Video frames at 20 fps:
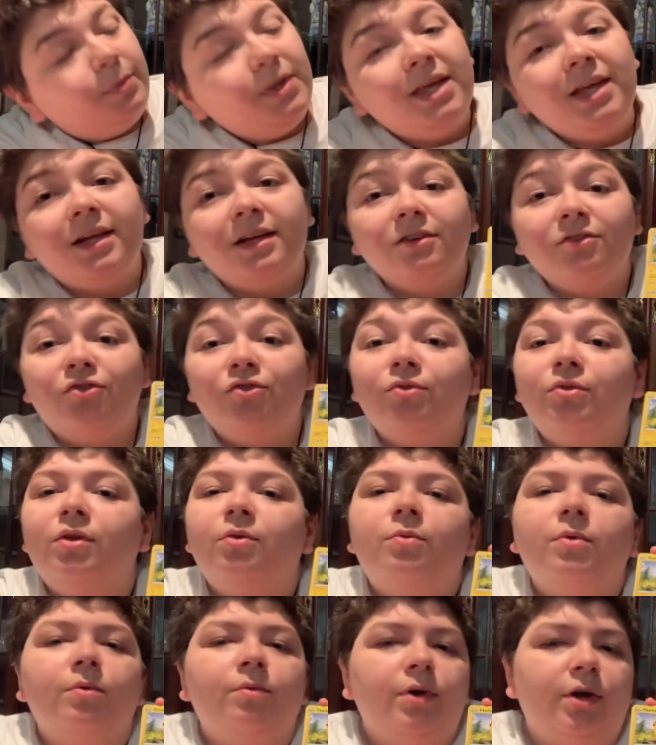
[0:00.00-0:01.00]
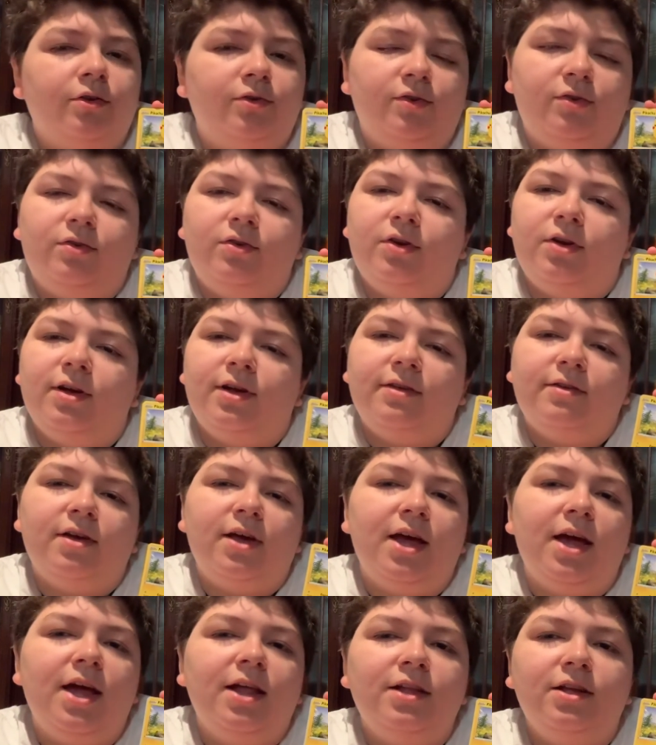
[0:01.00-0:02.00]
Pikachu, look what I just said, guys.
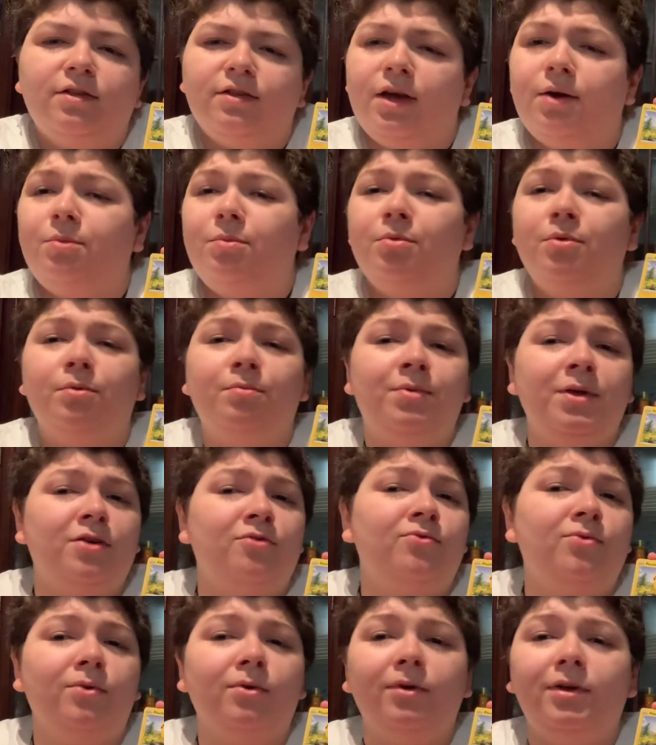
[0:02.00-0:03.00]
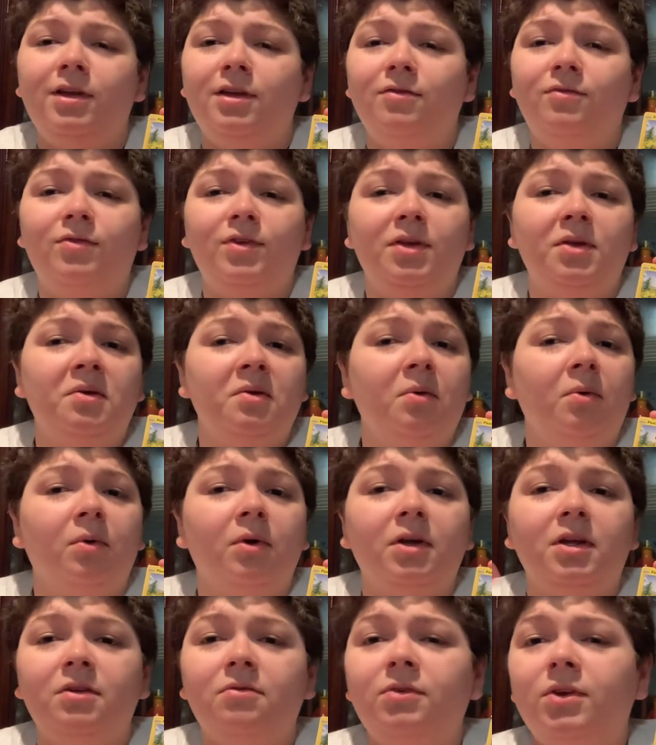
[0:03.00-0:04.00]
Anytime pull a Pikachu or Eevee or
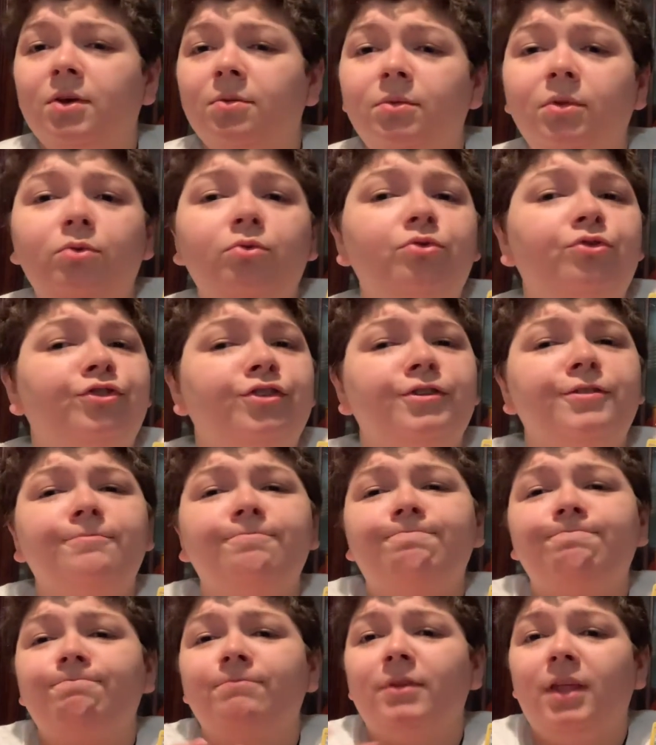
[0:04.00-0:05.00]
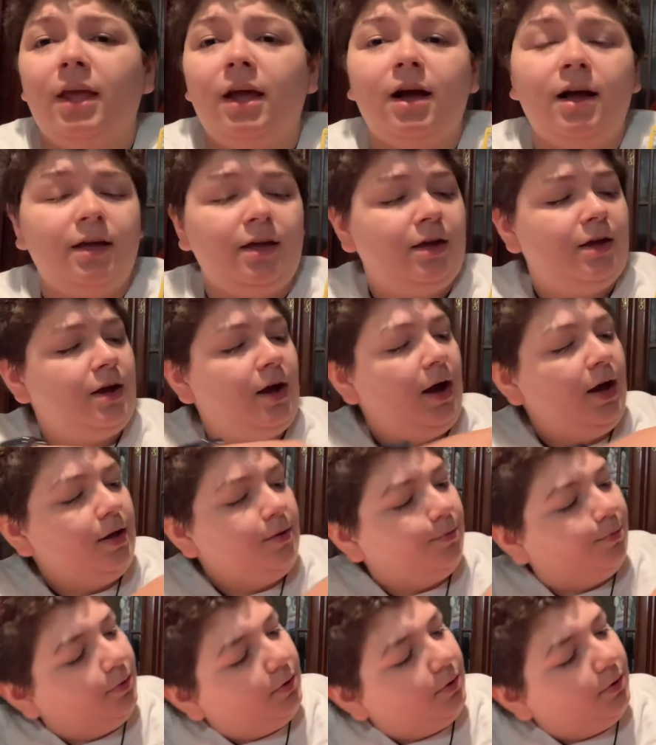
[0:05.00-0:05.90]
Eevee evolution, gotta get hyped.